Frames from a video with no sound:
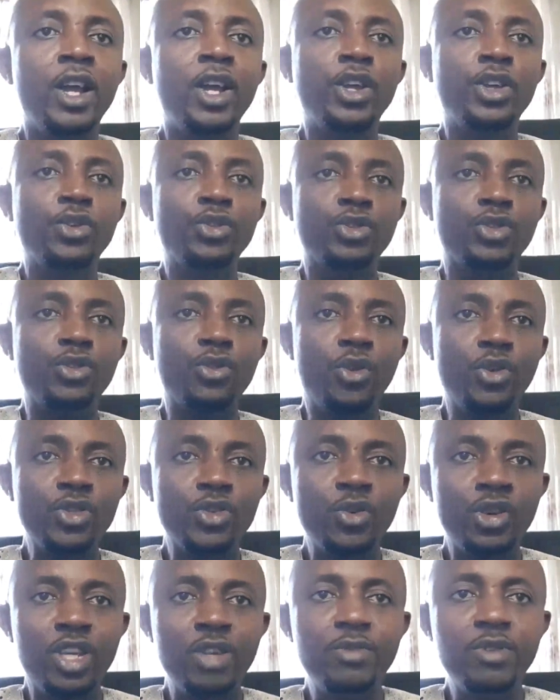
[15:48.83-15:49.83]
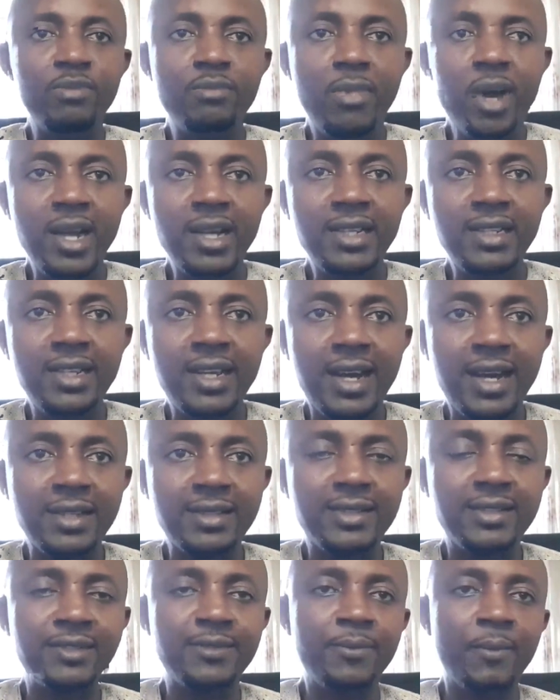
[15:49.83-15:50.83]
You should also keep in mind
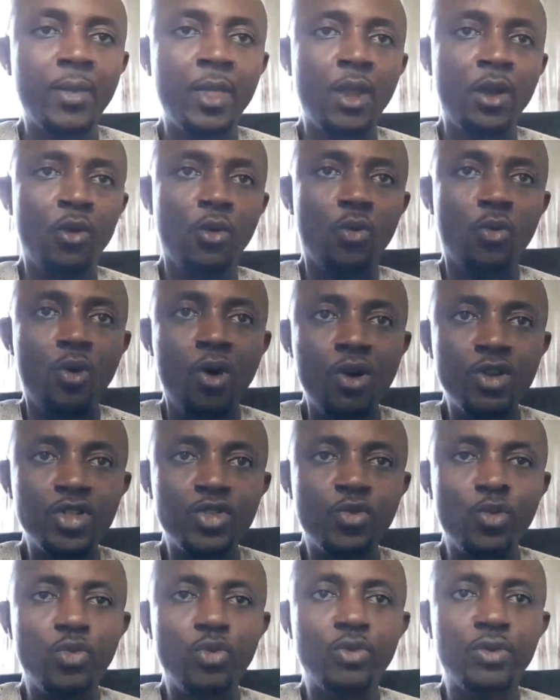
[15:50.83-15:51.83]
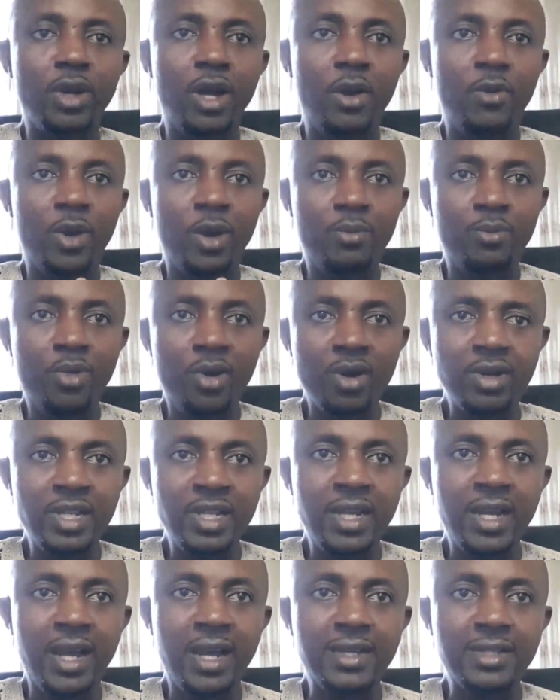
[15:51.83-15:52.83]
that once our
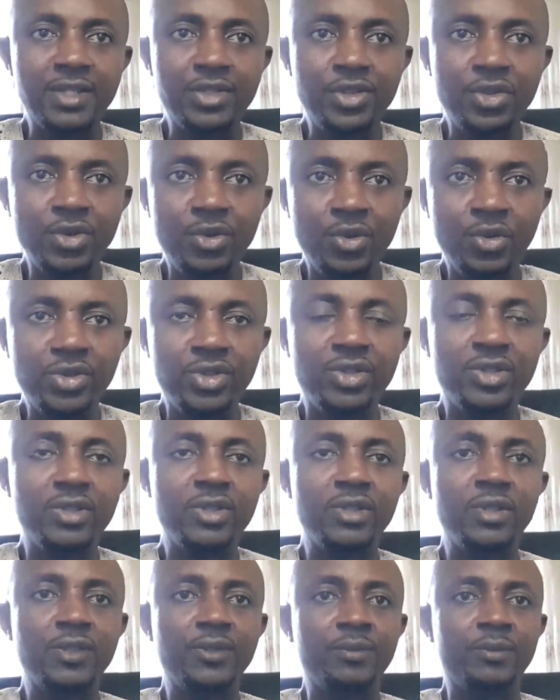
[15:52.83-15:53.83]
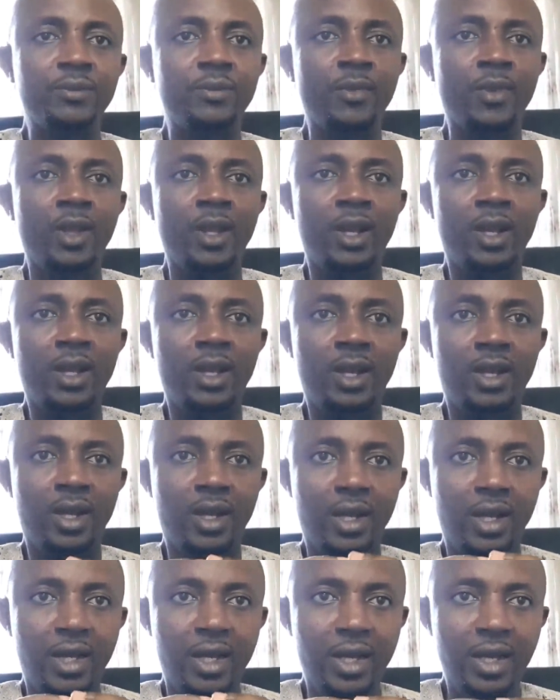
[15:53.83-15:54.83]
body has used
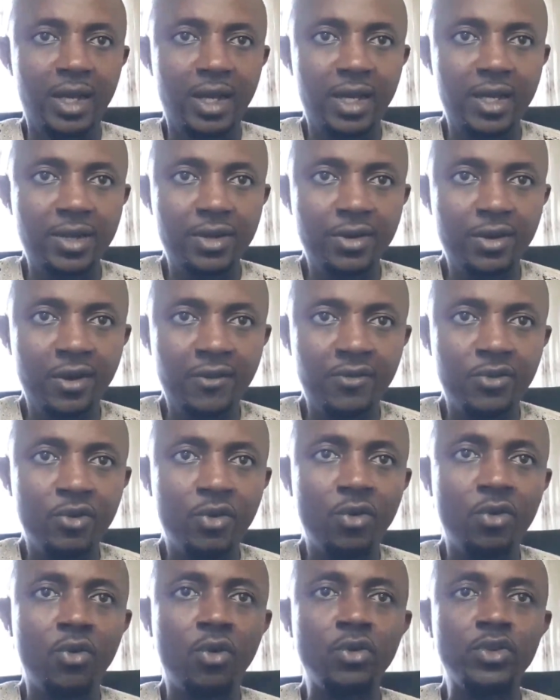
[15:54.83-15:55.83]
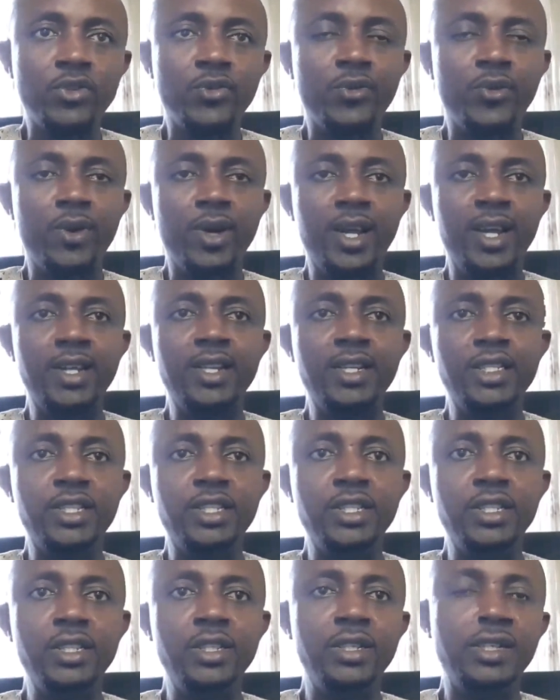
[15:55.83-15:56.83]
enough glucose for
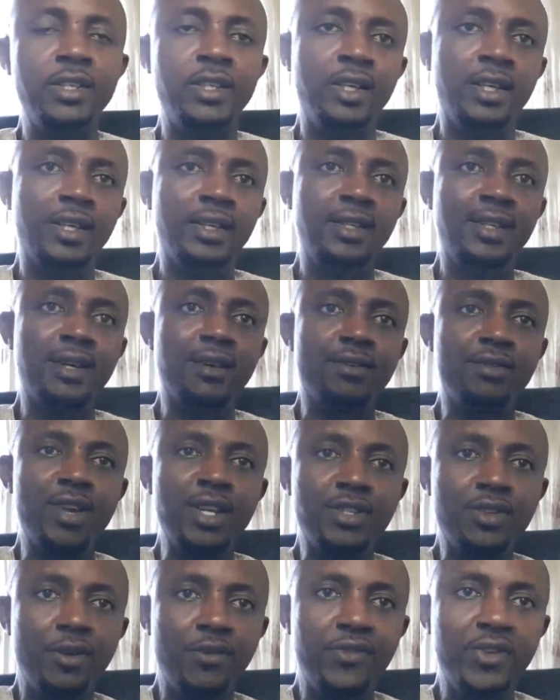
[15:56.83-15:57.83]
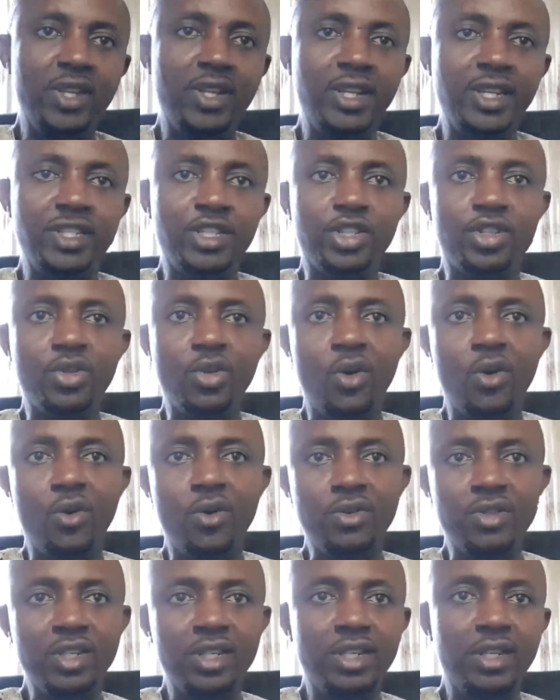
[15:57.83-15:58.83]
energy, the rest of it is
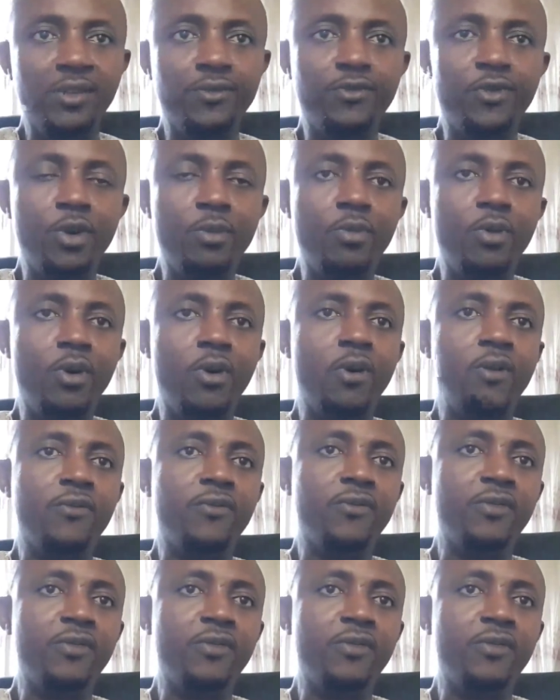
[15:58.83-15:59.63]
stored in the form of